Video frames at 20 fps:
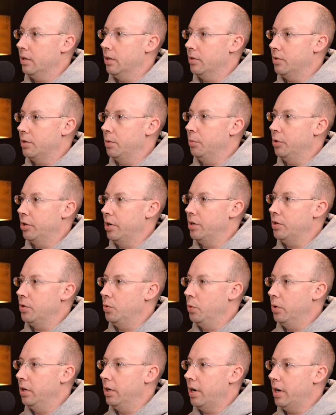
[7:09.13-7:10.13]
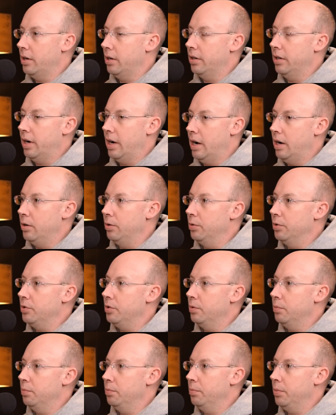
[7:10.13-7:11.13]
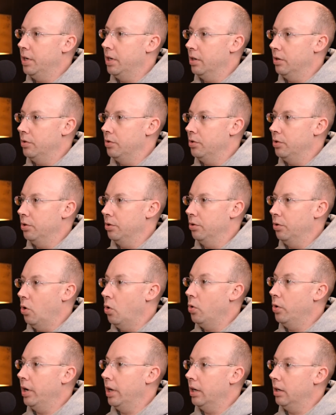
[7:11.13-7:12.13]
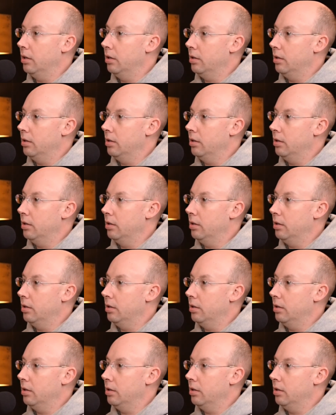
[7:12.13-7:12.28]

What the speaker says: similar as you would a house, because you're owning